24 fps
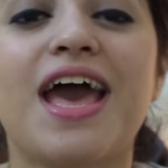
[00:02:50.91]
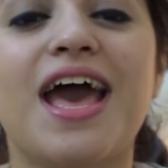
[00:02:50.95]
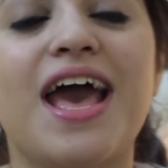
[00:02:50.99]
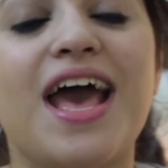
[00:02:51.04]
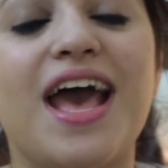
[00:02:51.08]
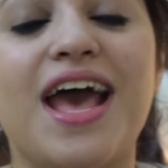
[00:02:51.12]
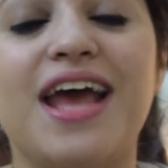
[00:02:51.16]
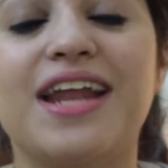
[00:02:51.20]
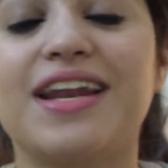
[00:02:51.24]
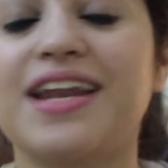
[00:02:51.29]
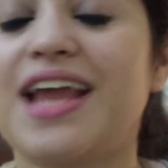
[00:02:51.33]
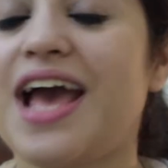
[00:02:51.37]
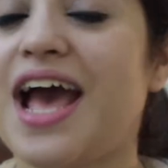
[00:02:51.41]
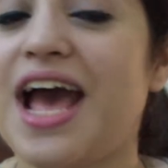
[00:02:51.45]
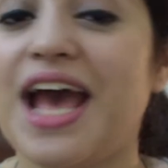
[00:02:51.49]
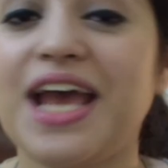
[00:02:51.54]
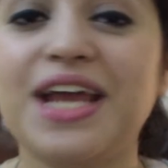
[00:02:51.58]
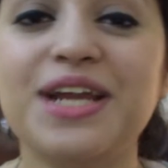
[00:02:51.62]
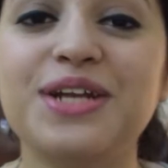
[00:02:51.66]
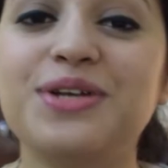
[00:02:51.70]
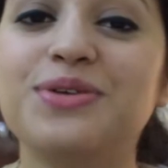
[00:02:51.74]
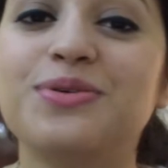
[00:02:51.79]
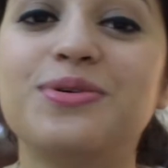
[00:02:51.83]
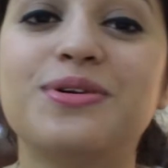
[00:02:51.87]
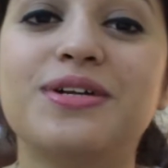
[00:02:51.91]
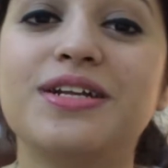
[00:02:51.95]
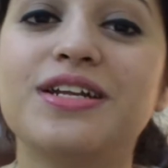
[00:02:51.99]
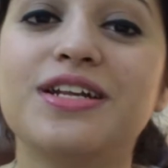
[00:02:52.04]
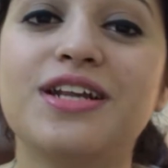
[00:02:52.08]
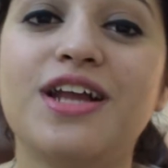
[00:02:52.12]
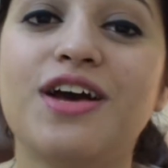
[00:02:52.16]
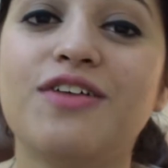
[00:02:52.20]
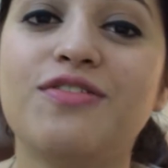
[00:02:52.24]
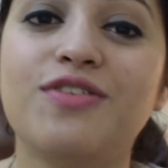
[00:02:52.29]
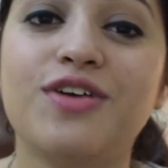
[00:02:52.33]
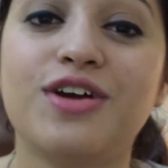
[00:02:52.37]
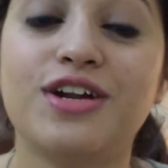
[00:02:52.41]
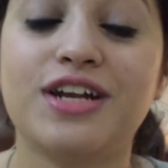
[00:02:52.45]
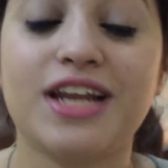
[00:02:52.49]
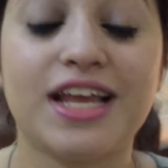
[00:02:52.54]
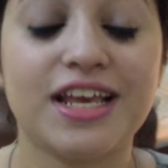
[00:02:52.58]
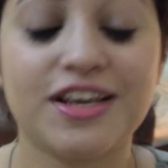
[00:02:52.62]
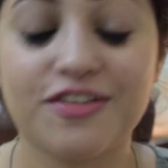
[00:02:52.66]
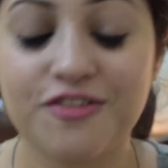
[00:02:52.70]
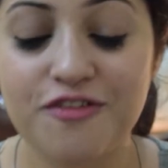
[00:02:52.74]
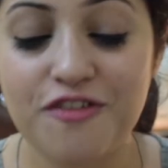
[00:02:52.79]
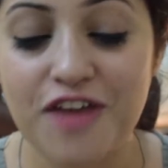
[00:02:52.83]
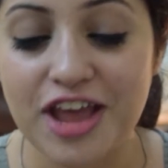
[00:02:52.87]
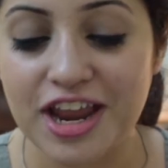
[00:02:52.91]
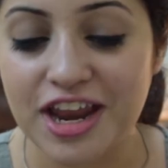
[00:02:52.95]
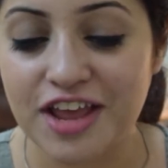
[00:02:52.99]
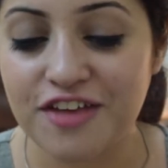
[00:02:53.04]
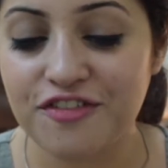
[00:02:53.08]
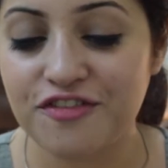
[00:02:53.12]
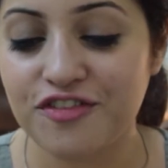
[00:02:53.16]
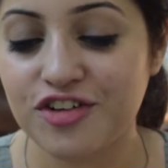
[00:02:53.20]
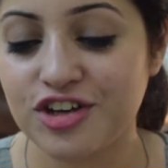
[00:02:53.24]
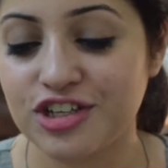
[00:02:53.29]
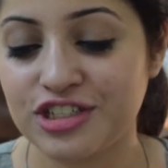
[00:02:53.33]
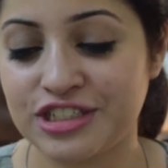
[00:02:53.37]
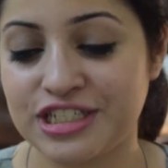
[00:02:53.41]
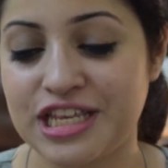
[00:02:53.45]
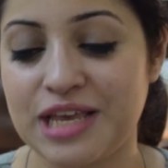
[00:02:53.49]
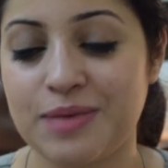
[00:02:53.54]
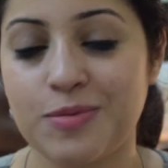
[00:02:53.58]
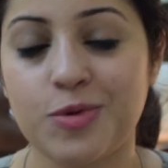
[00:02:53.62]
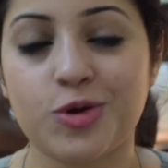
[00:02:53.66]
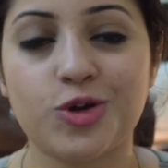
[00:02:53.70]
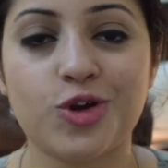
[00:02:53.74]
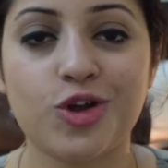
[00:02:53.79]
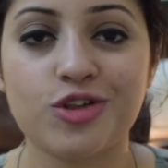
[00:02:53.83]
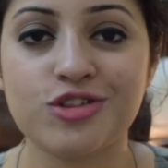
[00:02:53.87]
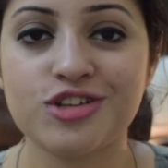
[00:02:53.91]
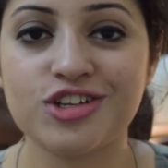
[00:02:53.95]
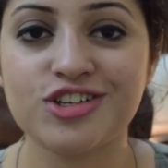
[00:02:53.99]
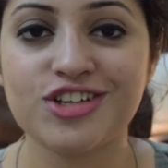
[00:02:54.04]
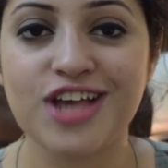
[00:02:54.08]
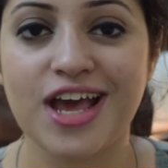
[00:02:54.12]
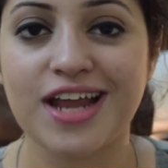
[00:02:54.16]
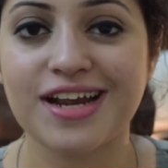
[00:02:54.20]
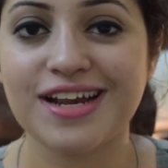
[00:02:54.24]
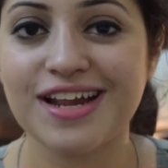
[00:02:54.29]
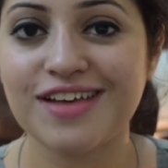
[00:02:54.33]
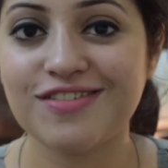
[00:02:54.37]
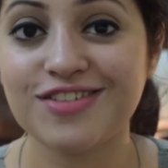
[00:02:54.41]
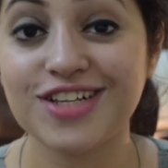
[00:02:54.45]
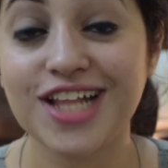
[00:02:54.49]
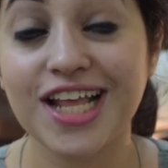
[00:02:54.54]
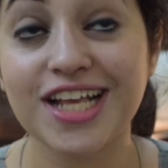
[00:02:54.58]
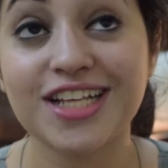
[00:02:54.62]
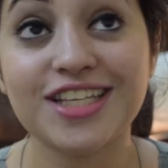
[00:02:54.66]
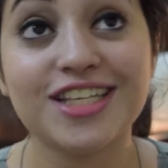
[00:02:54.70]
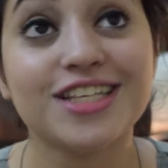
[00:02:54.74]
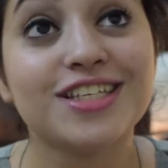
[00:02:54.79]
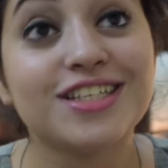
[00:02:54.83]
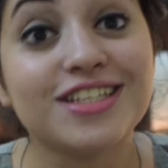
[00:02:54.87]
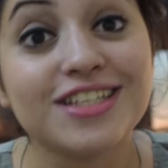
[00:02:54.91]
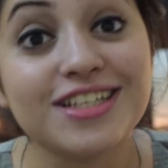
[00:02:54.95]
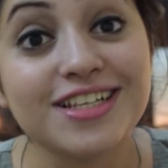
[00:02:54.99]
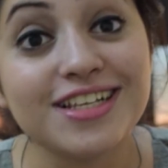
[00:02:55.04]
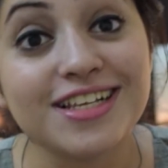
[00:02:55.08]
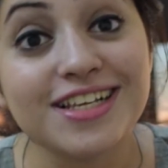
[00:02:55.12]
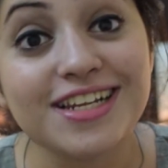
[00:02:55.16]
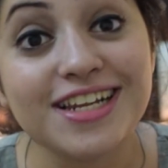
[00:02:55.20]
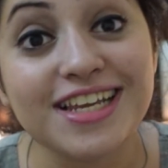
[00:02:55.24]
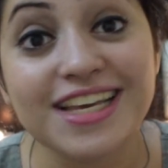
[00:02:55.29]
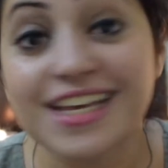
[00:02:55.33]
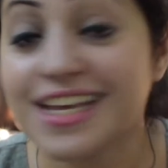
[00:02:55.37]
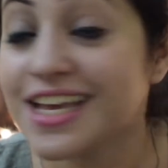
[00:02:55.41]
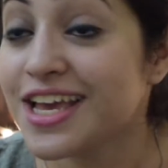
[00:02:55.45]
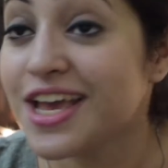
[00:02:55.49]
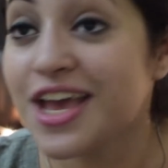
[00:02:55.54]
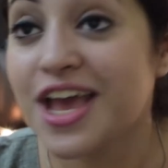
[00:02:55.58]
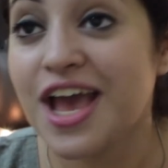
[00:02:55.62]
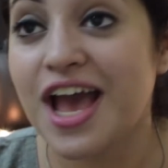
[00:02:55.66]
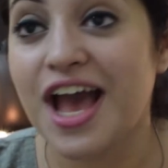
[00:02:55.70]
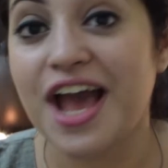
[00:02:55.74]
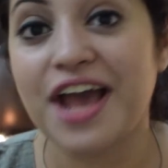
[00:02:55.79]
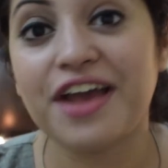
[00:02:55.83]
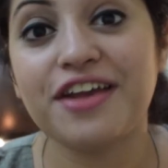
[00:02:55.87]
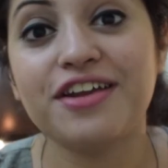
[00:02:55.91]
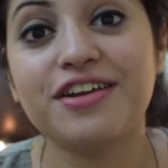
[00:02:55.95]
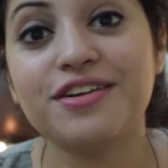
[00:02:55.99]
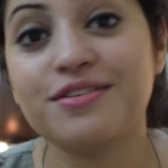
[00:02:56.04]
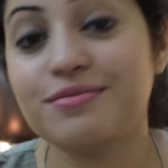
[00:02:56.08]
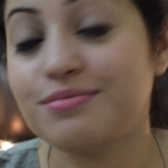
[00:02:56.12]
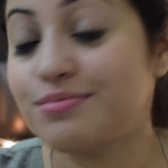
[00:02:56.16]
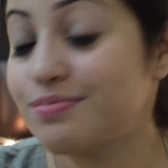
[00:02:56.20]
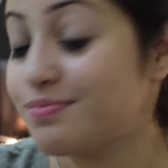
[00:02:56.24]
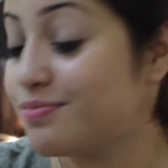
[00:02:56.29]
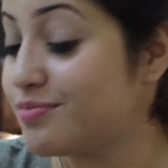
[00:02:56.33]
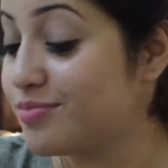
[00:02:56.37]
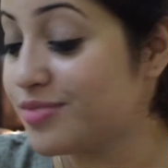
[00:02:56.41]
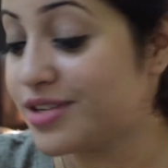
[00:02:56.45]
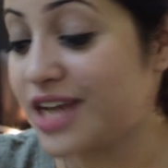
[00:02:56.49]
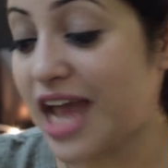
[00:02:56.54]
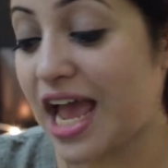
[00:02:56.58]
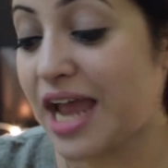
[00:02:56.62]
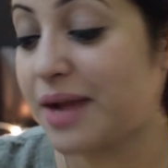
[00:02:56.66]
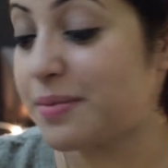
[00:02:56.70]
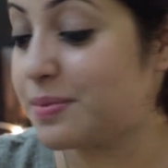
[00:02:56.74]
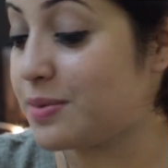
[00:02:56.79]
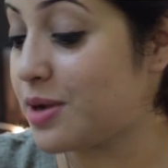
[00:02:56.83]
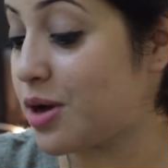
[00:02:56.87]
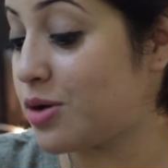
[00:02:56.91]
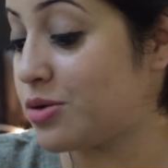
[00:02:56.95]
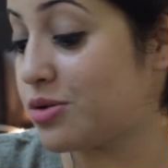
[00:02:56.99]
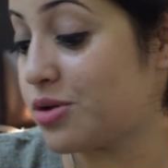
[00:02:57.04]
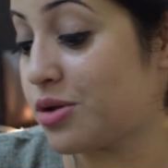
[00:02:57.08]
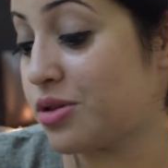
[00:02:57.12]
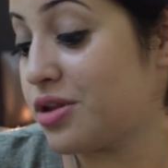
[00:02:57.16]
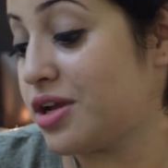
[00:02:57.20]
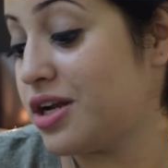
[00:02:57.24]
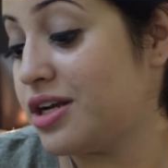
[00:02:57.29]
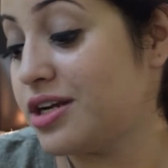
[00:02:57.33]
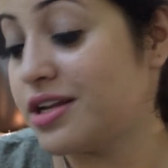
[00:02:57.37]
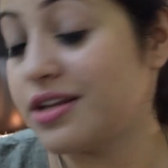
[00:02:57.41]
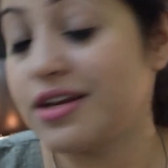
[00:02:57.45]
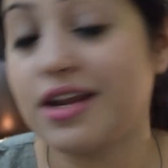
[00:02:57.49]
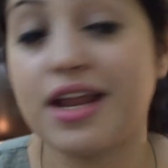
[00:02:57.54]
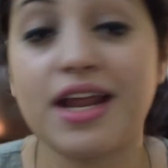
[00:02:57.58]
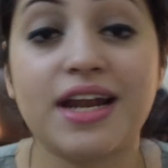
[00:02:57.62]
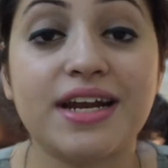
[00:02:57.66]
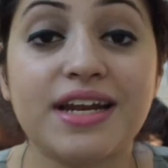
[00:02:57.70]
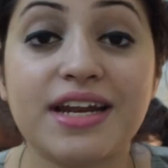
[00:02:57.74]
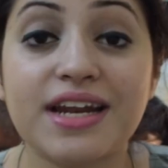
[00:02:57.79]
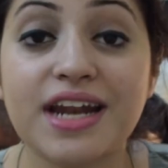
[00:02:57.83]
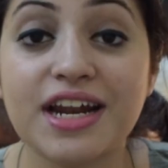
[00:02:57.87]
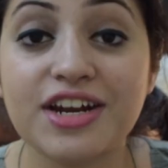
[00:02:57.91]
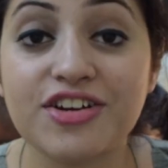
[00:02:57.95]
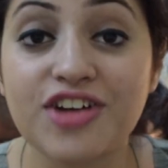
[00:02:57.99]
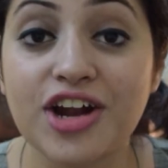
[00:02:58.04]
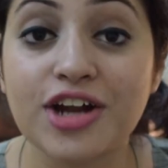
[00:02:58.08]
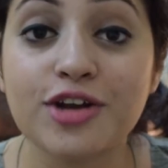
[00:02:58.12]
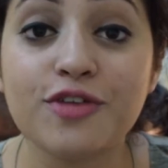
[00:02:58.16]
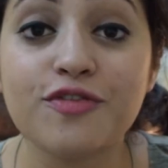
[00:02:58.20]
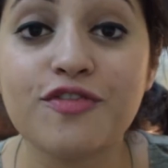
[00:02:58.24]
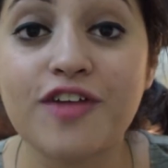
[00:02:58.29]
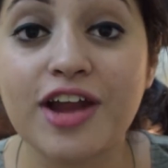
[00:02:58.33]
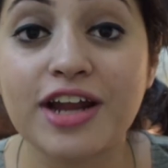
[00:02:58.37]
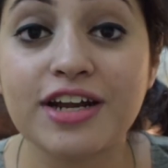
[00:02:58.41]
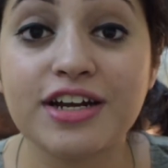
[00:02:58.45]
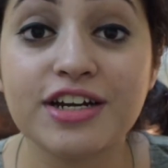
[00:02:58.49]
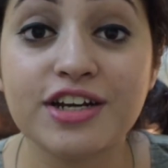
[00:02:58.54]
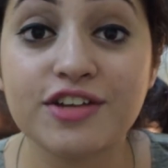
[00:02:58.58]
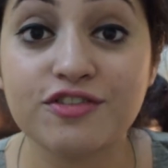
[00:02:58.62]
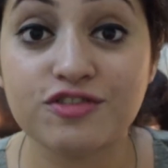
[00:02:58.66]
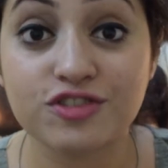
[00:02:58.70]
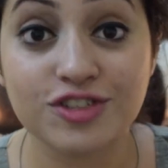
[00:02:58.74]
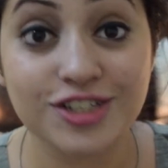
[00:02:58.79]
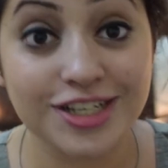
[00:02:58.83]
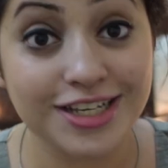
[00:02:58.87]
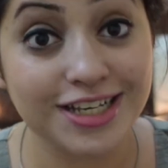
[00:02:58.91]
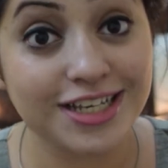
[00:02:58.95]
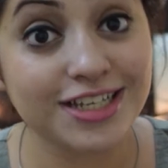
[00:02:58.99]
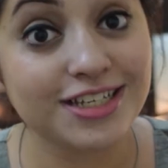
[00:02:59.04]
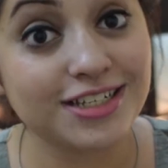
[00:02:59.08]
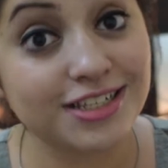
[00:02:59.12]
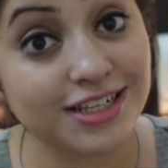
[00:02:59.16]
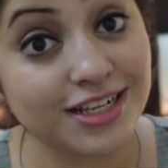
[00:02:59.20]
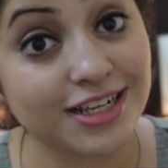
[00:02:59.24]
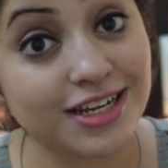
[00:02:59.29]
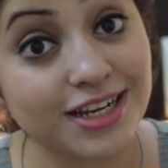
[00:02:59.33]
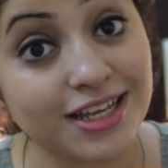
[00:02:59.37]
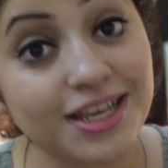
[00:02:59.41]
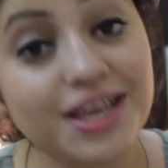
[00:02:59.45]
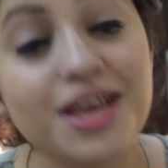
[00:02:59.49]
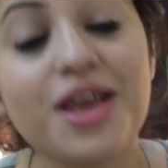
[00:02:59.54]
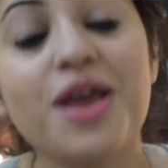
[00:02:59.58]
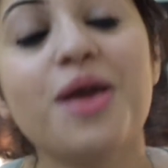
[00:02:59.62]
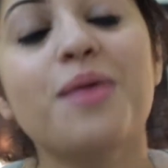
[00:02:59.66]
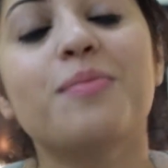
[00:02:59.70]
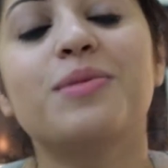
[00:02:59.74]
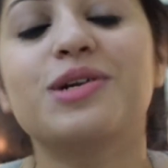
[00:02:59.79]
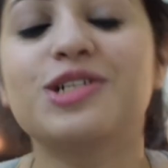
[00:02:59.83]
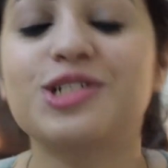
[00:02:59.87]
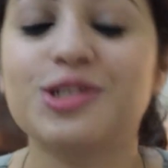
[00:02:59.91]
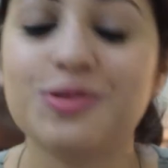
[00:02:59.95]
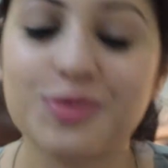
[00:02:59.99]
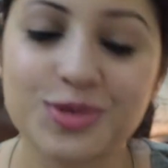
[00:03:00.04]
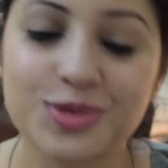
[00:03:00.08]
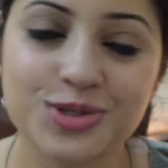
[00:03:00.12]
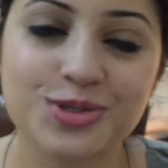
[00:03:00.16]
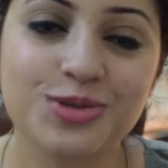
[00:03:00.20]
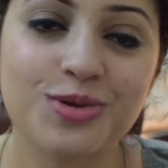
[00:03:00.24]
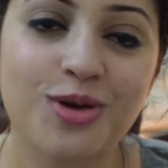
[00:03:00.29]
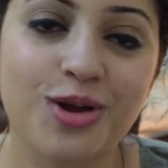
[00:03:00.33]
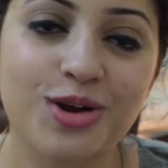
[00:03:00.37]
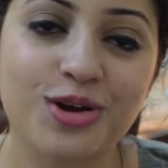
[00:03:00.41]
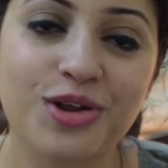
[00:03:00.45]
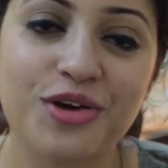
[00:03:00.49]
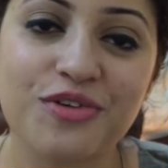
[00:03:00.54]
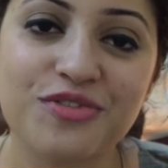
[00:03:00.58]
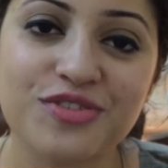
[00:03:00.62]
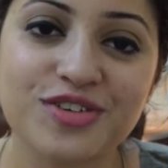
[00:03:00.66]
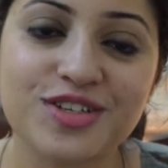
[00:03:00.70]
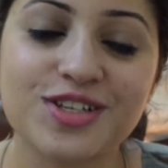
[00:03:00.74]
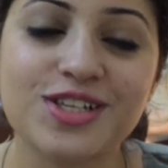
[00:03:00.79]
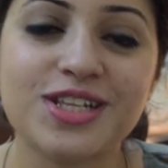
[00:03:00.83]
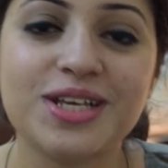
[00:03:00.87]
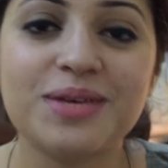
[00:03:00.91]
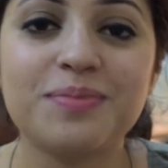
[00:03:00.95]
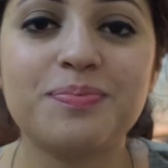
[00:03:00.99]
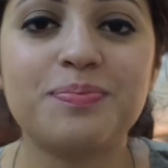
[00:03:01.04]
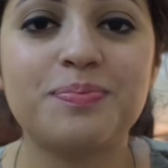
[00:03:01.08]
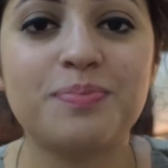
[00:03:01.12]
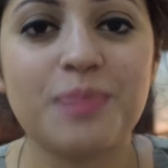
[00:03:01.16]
And I totally love her. Like, when I first came across her channel, I was like, this is Lily. I typed out on the internet and I tried to find it if she is Lily, but she was not, obviously.